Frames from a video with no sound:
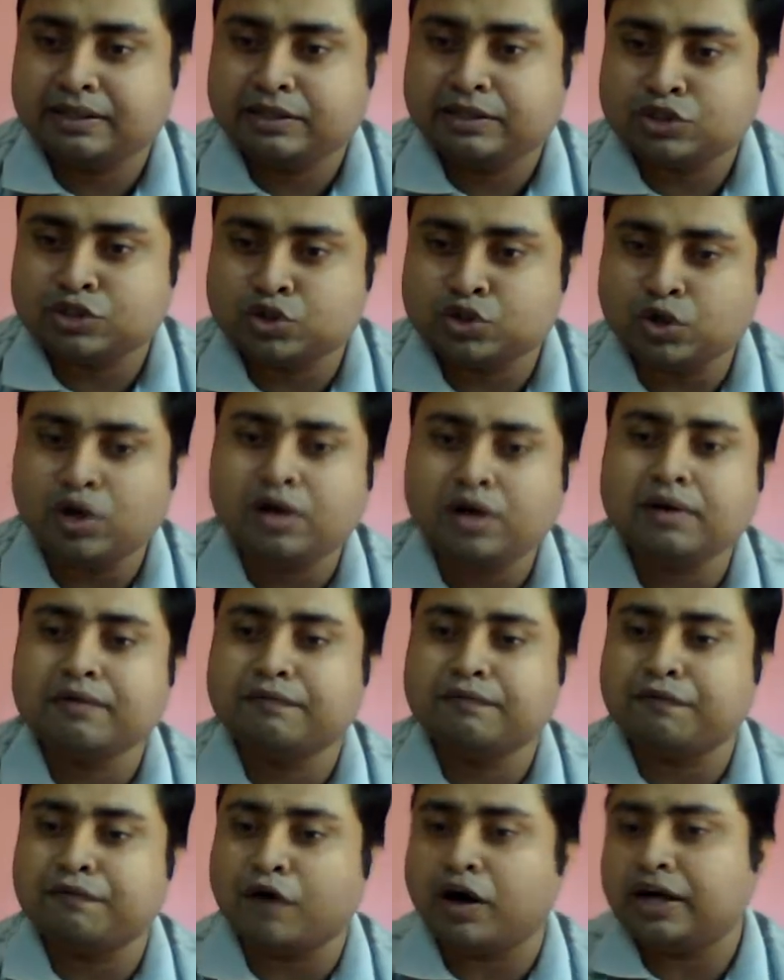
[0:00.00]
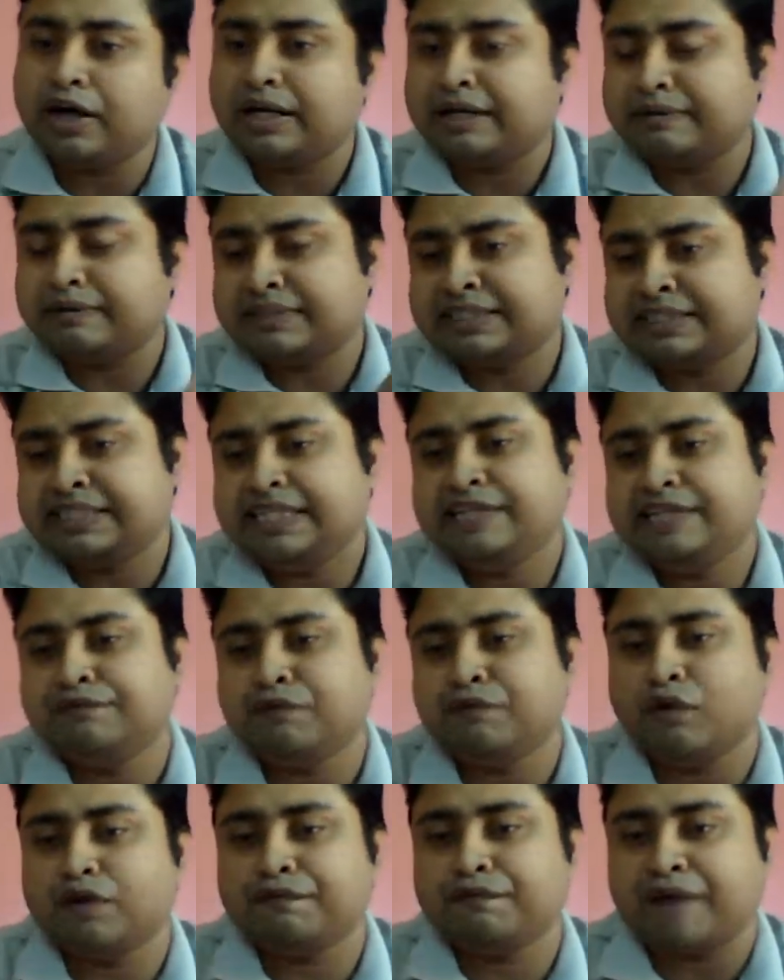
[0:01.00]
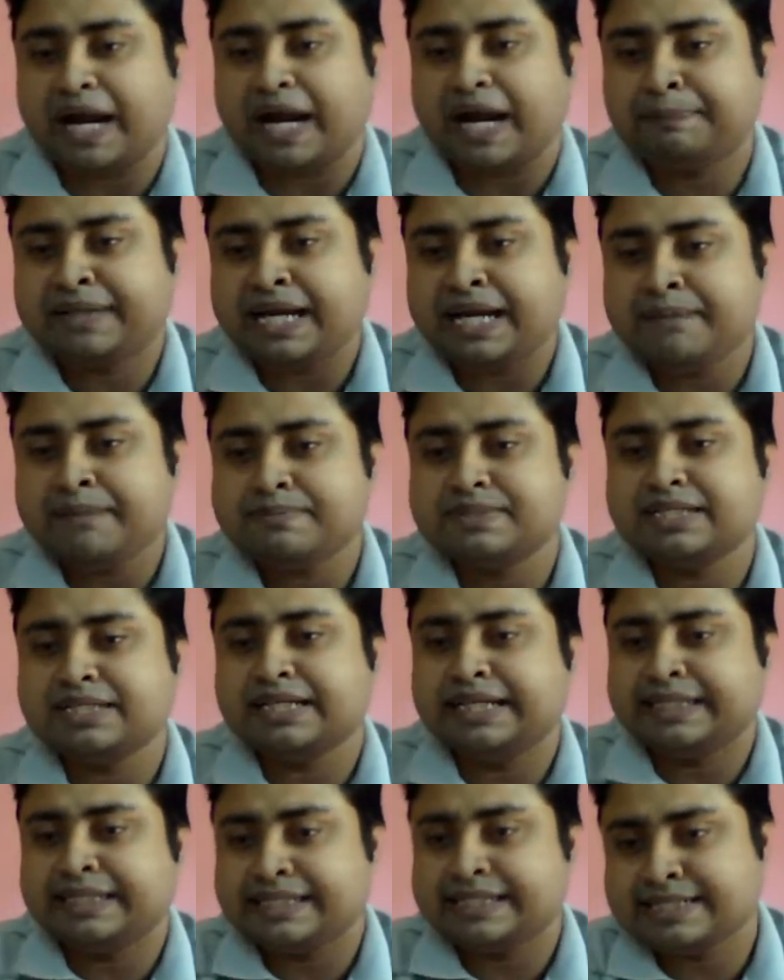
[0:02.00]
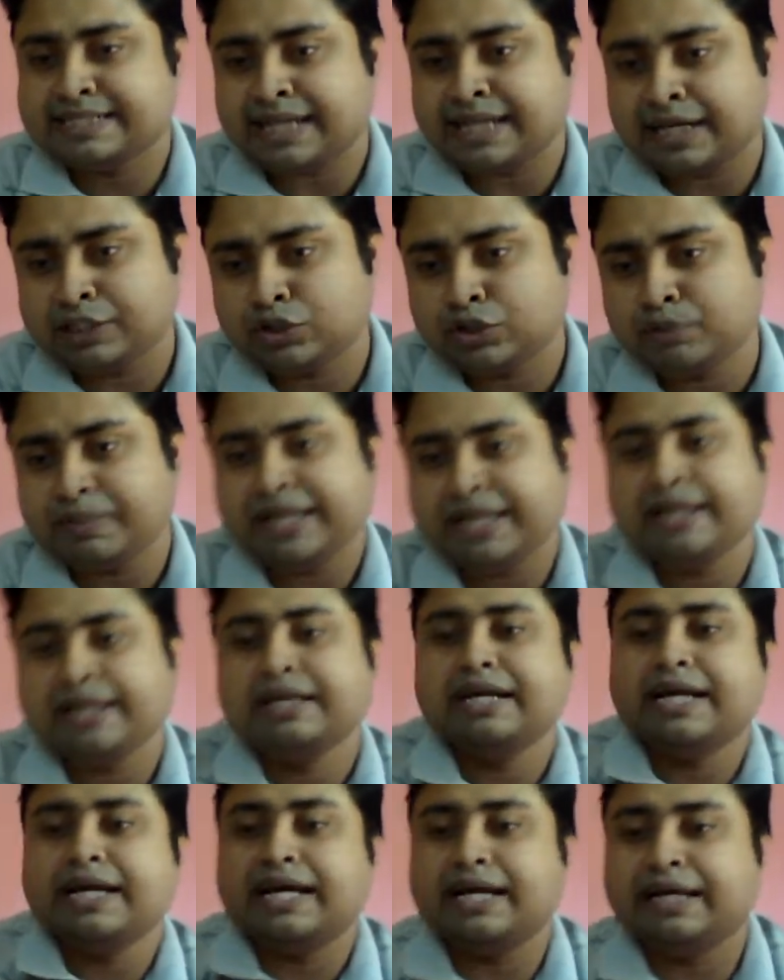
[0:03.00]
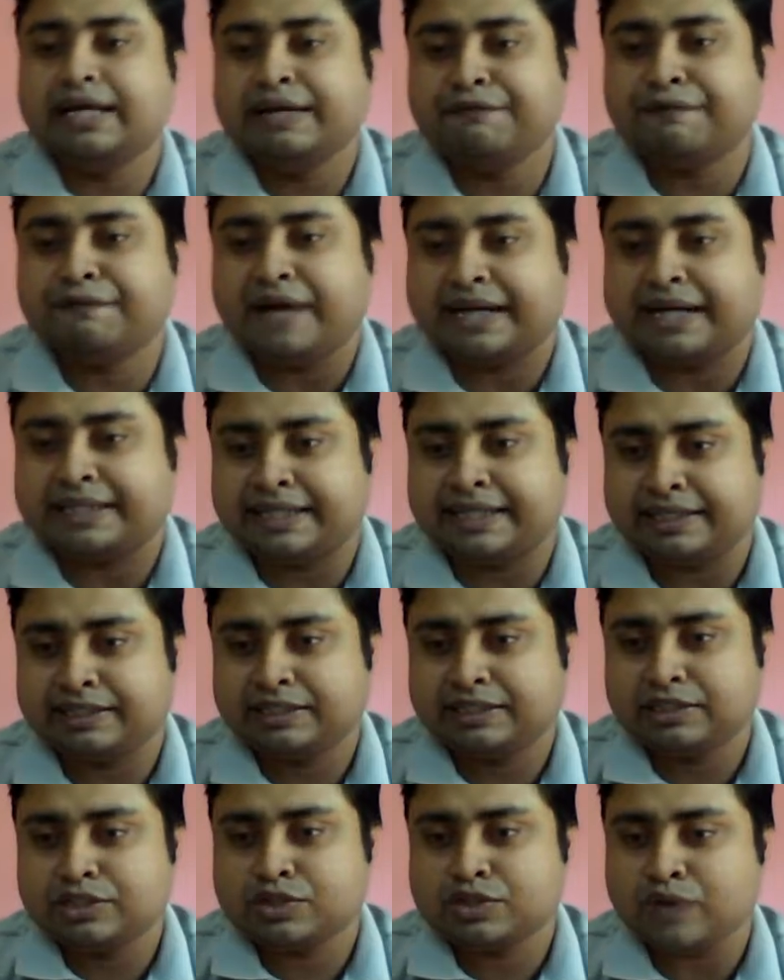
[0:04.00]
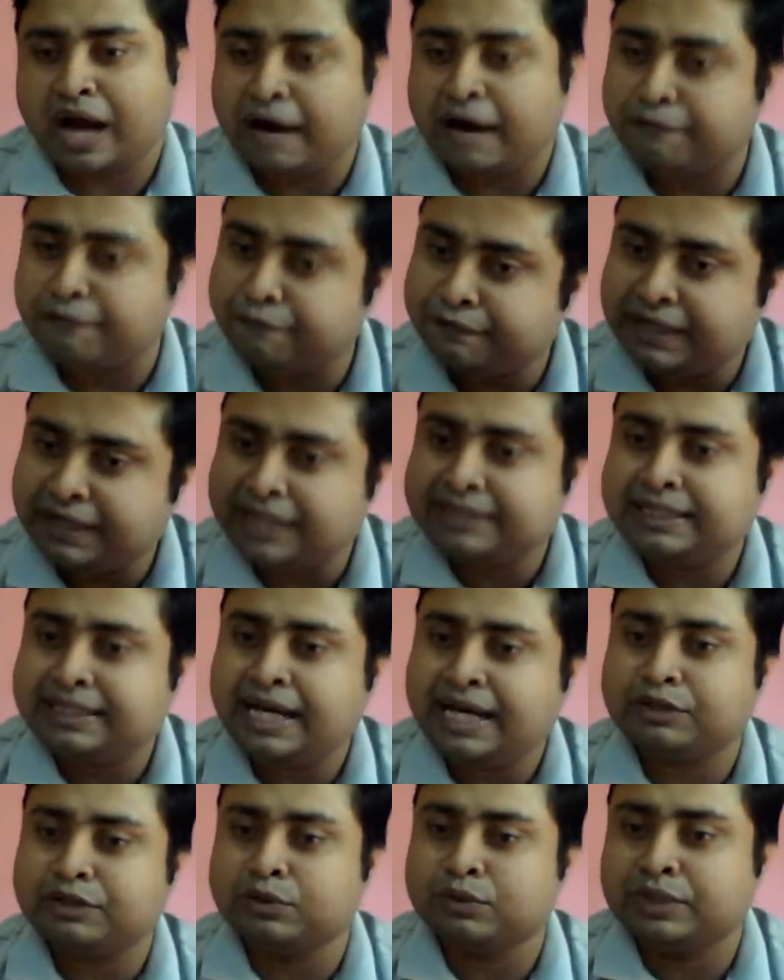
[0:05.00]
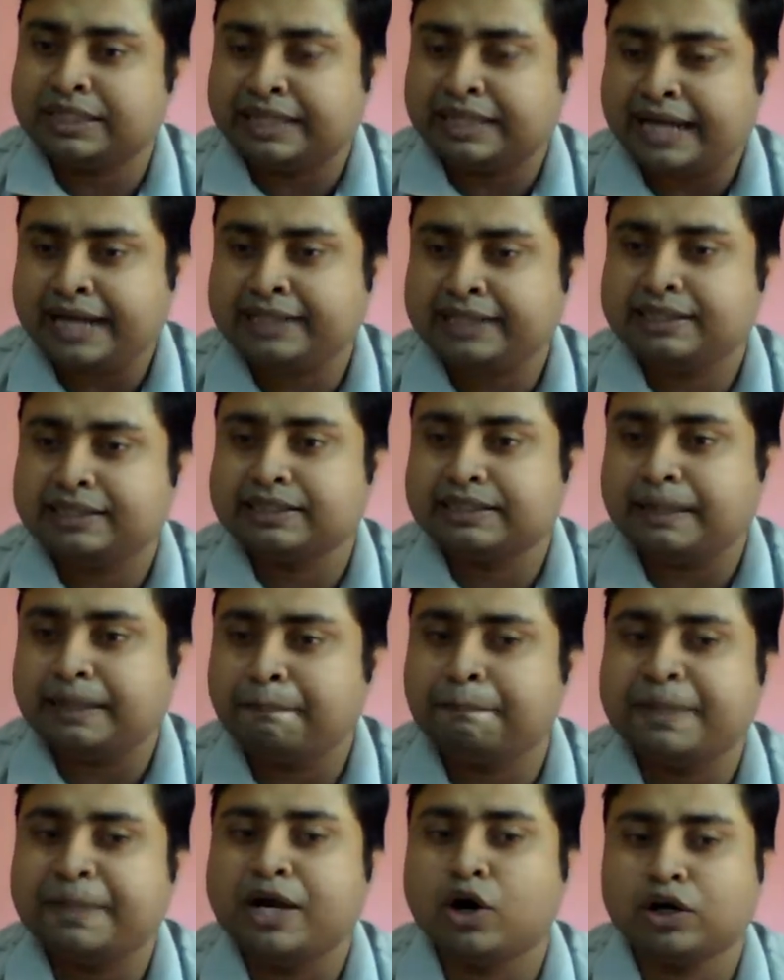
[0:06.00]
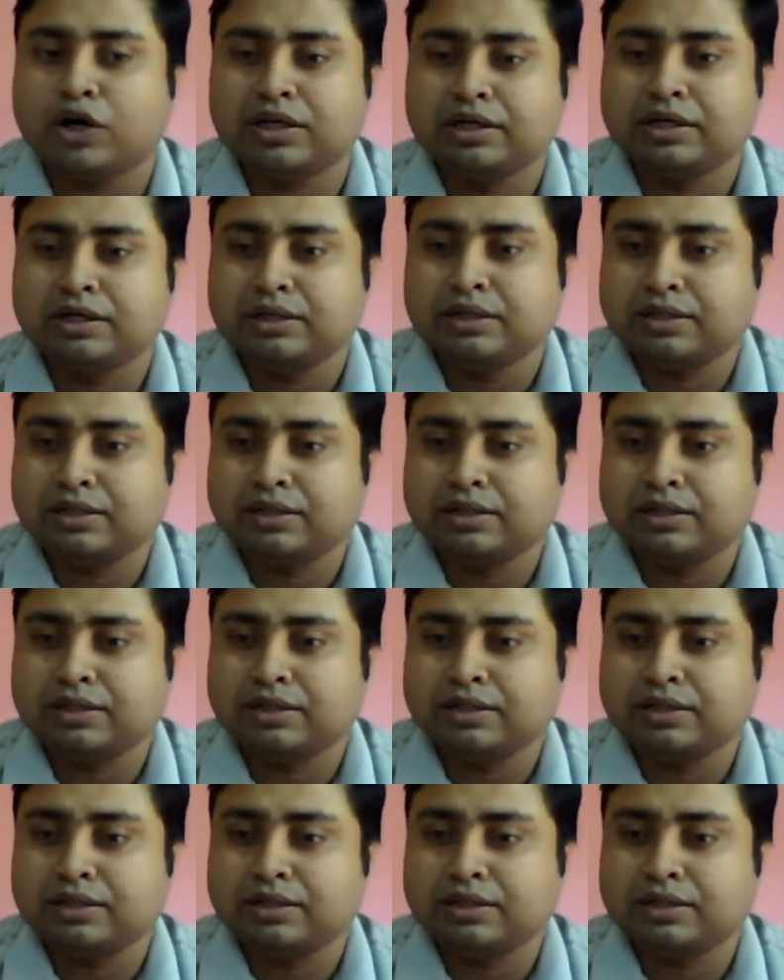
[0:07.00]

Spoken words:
So for 3, 4, 5 times it is done to be refracted. So after that we get the pure